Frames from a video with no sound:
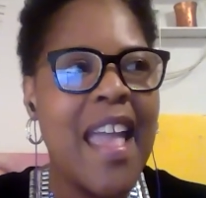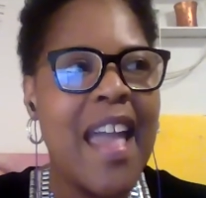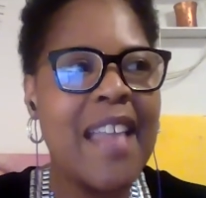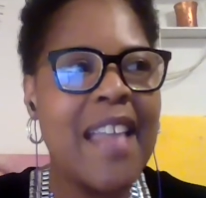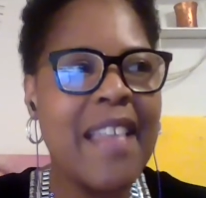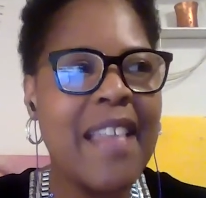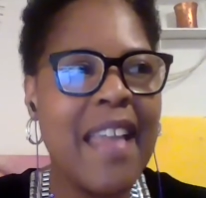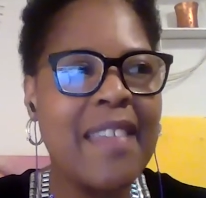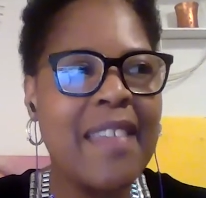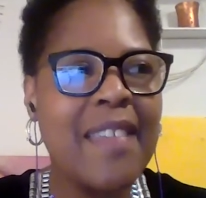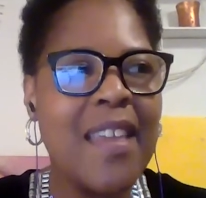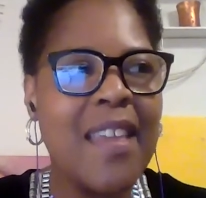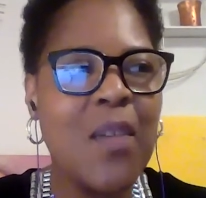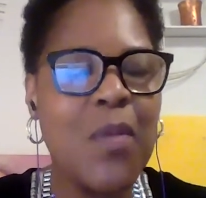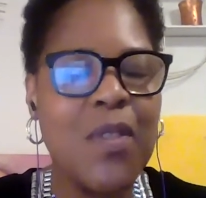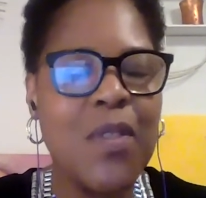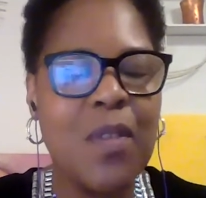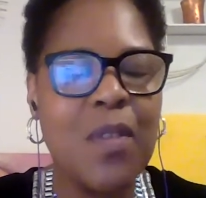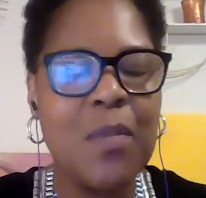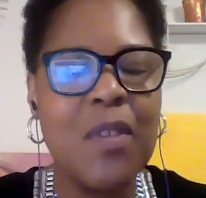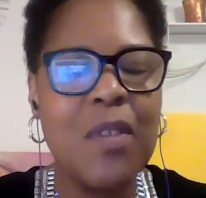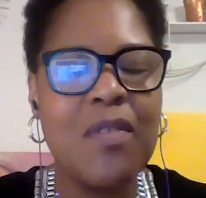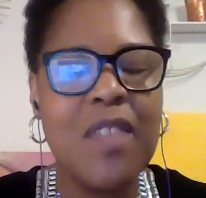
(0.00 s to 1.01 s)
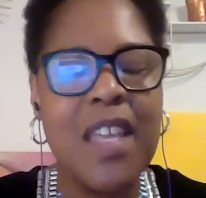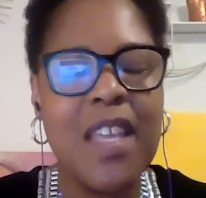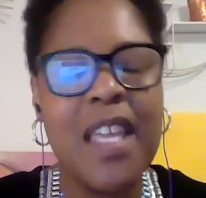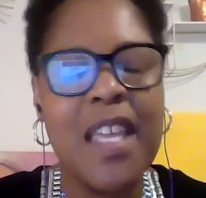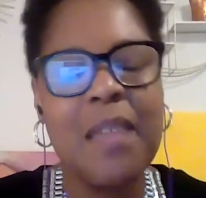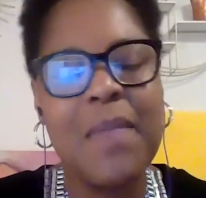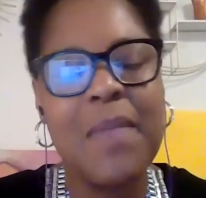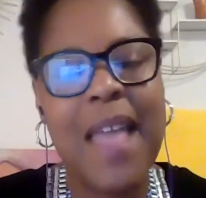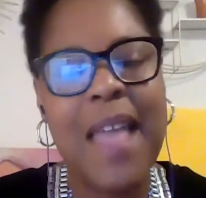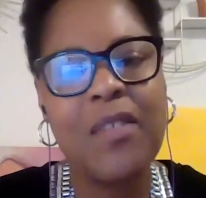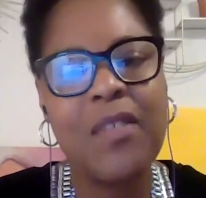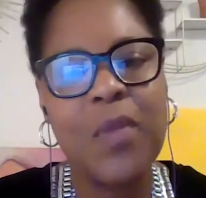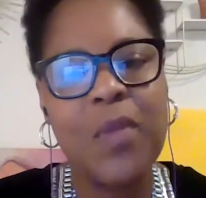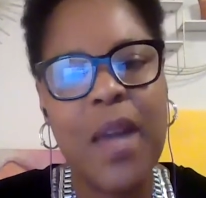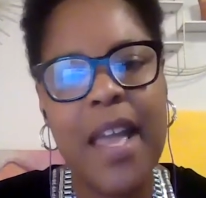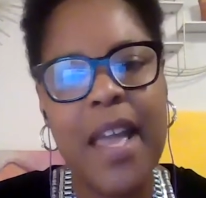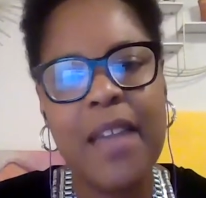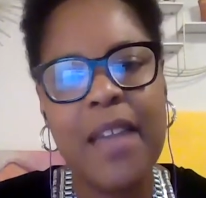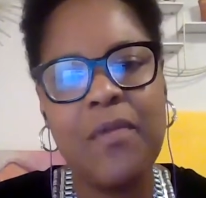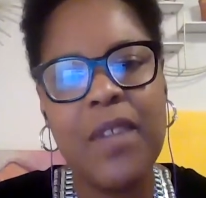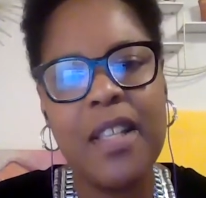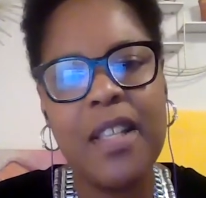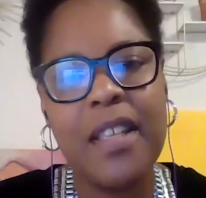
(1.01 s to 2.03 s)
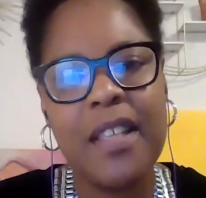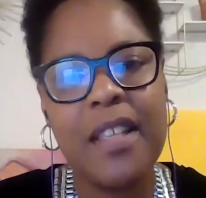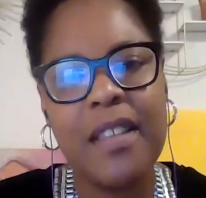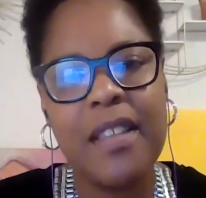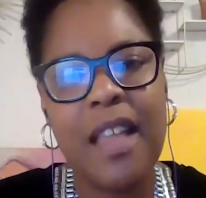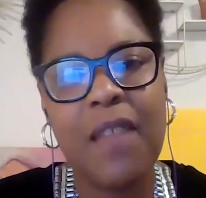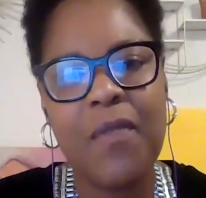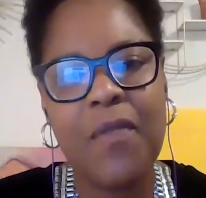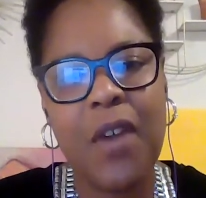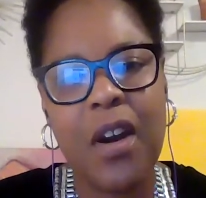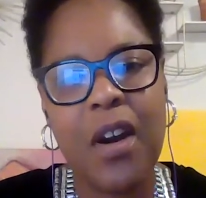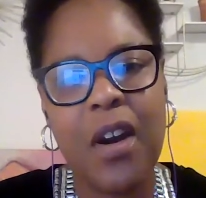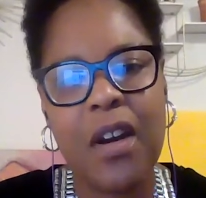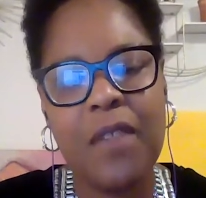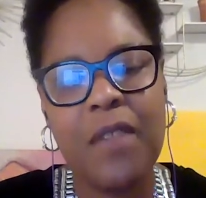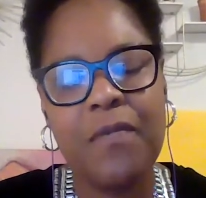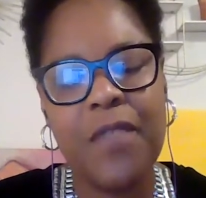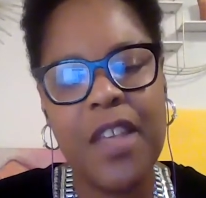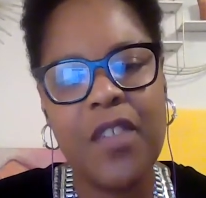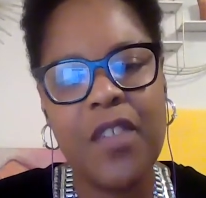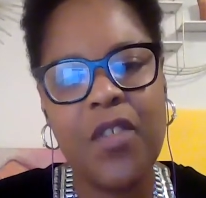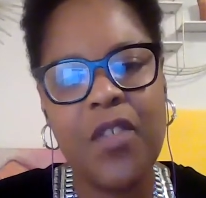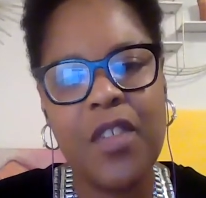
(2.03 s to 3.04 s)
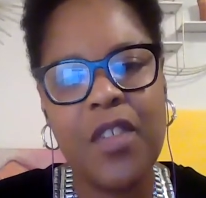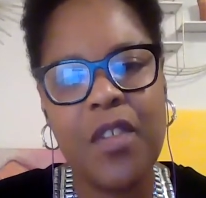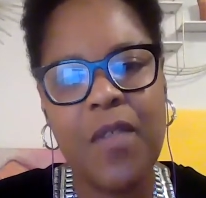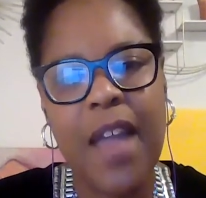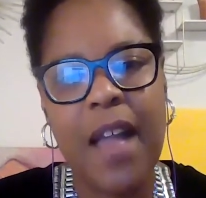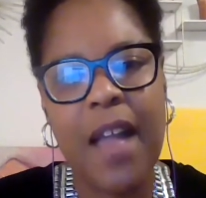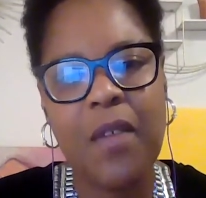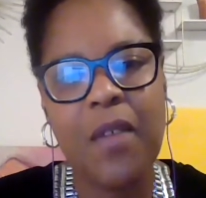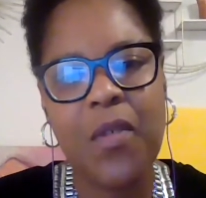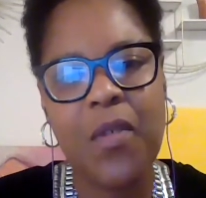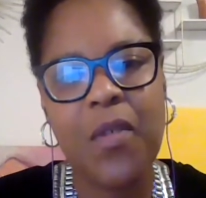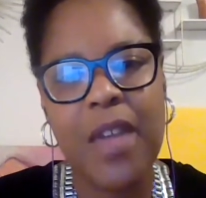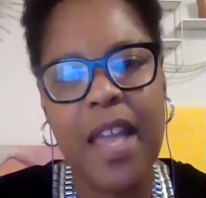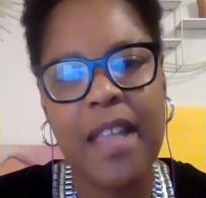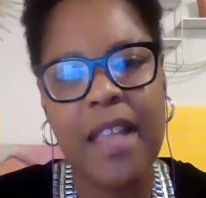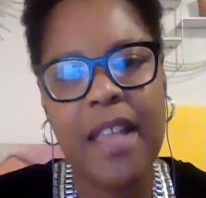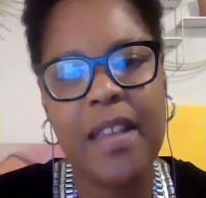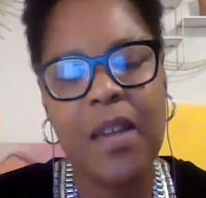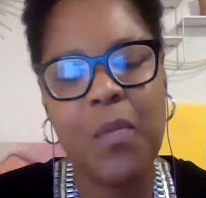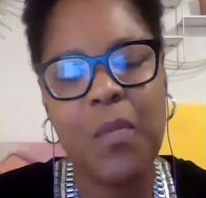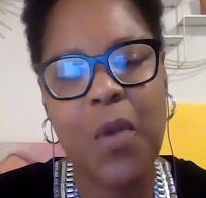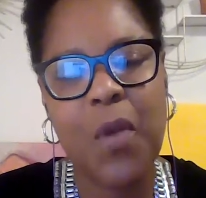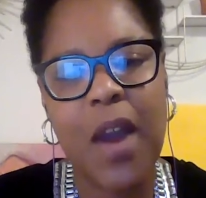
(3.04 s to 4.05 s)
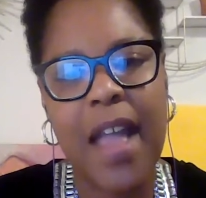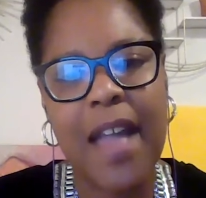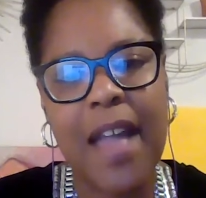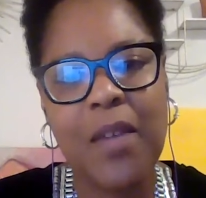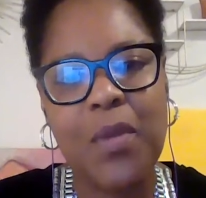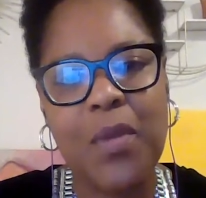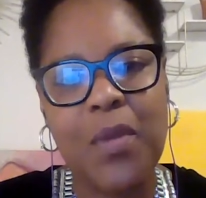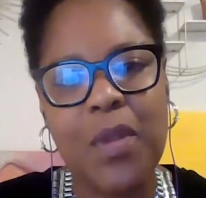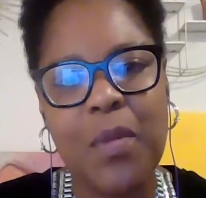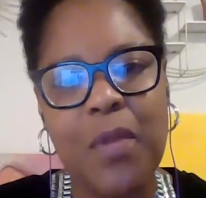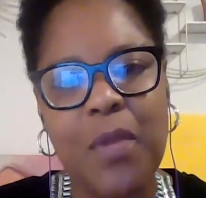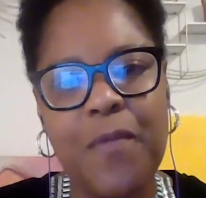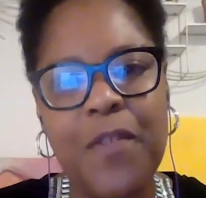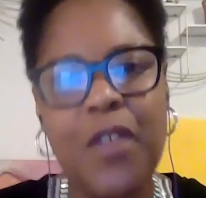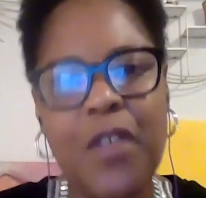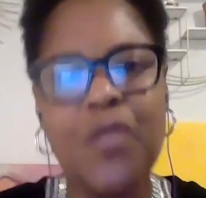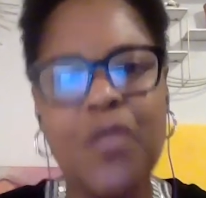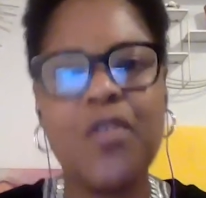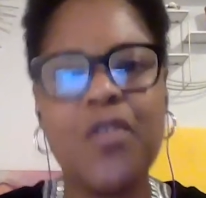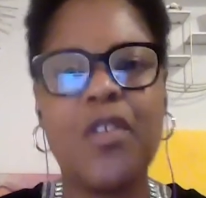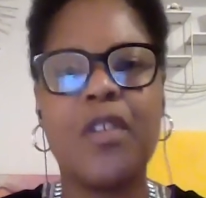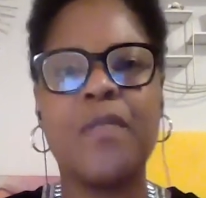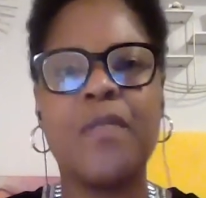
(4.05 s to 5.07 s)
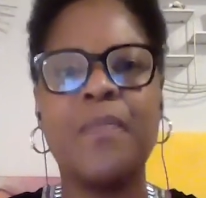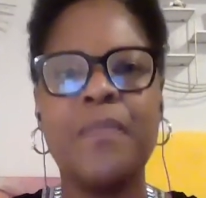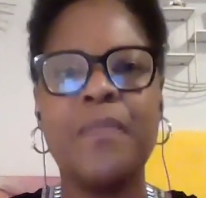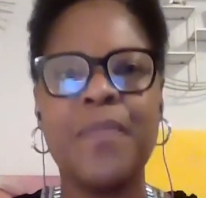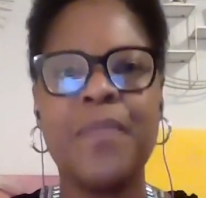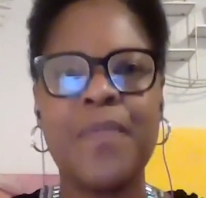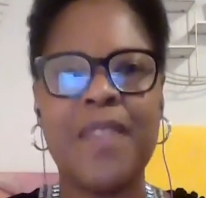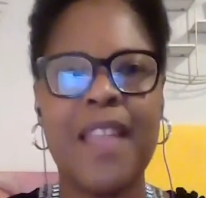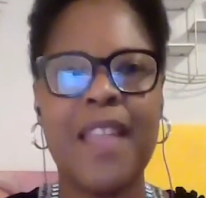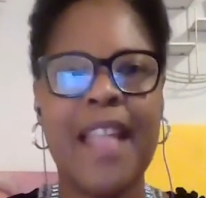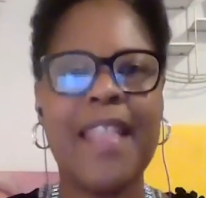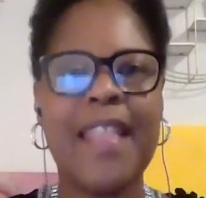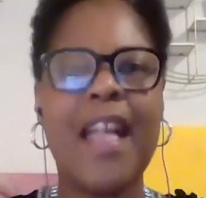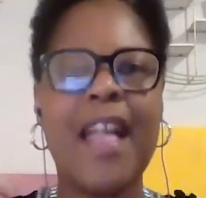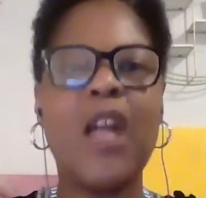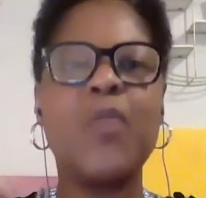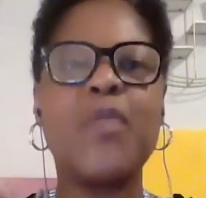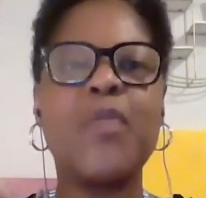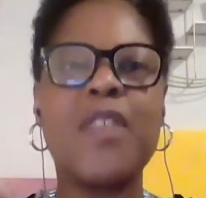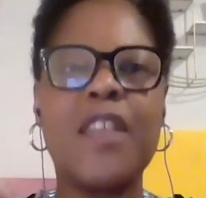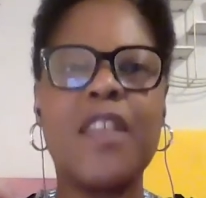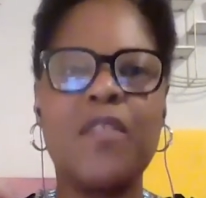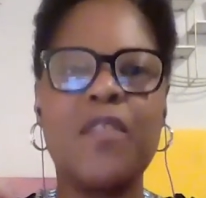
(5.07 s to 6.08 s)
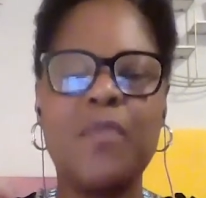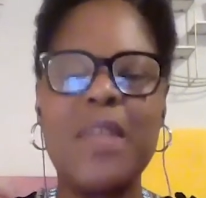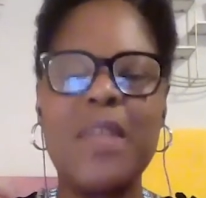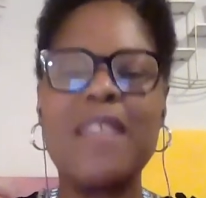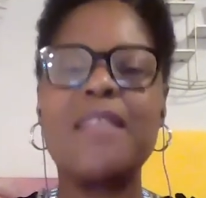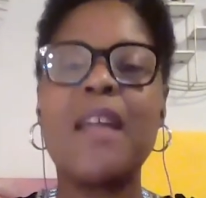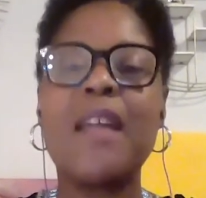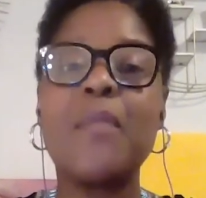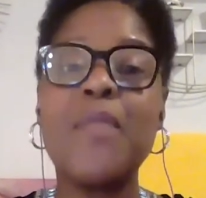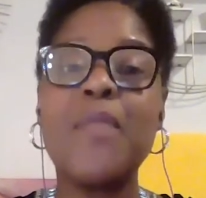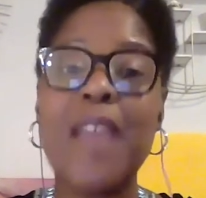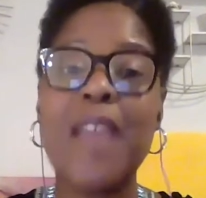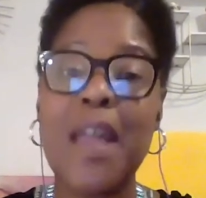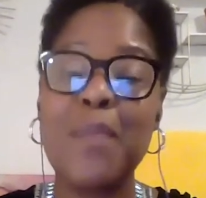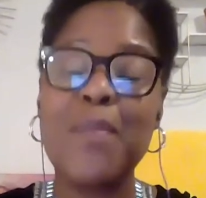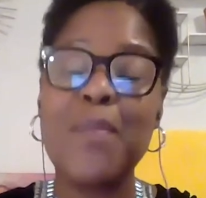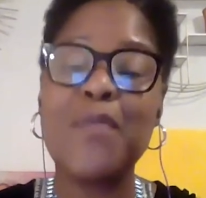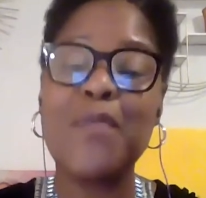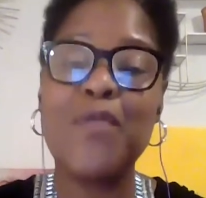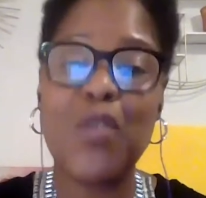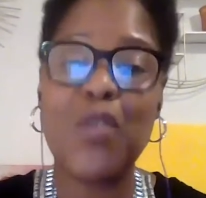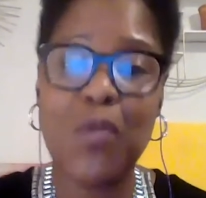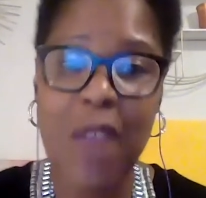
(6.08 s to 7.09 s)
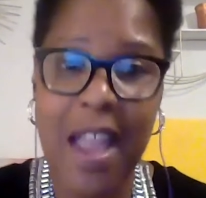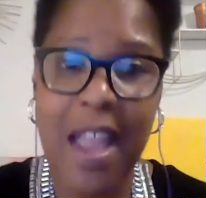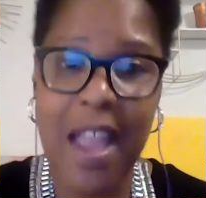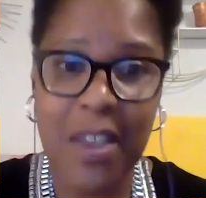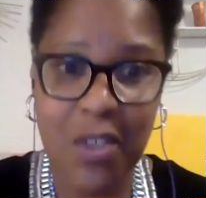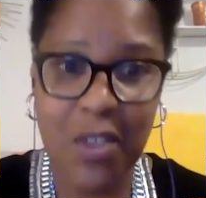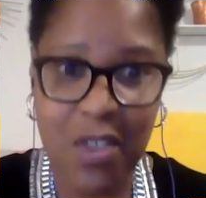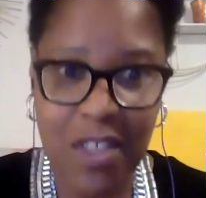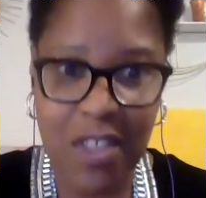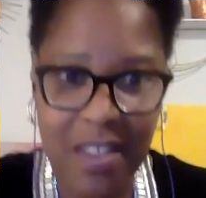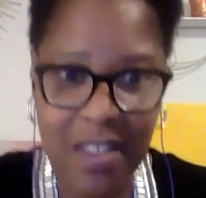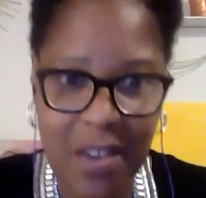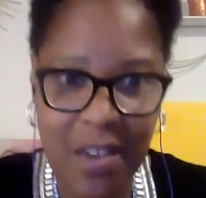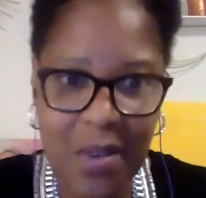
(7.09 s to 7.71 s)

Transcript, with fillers: And I think with the museum, that's why I really love our vision around creating a more equitable future that helps give me some type of direction.